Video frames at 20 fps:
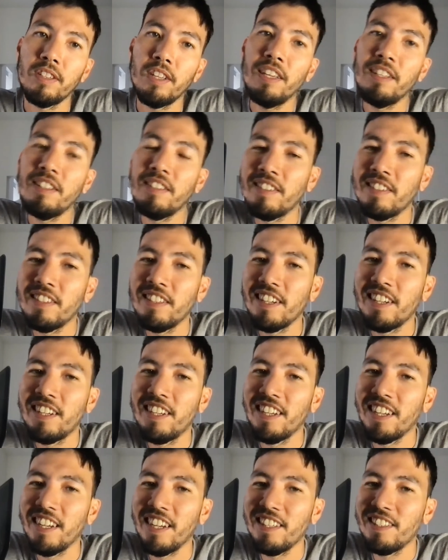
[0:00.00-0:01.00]
It's
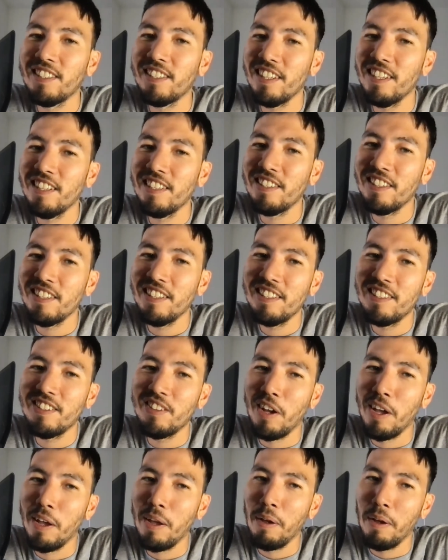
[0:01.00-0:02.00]

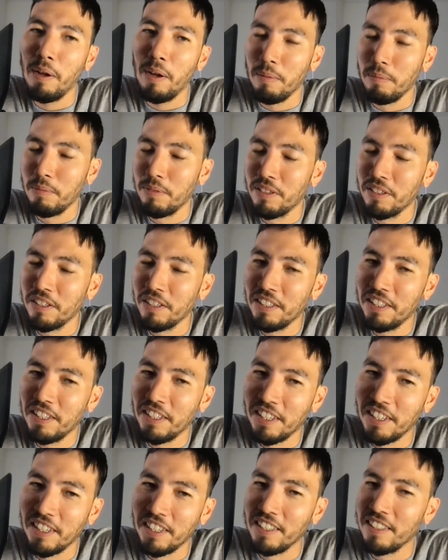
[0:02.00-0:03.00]
absurd
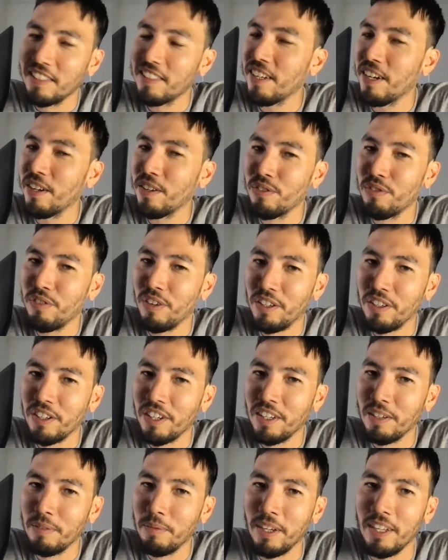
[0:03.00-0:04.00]
and it sounds
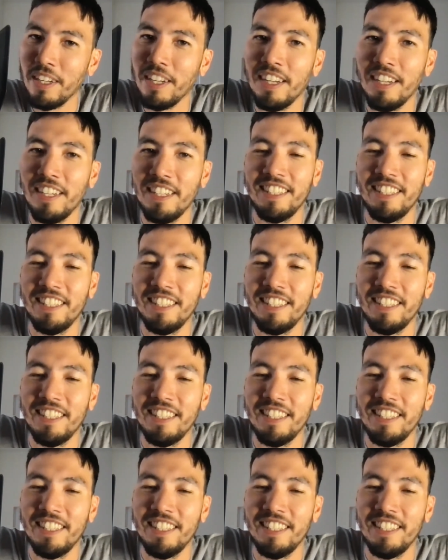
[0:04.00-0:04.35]
vulgar, but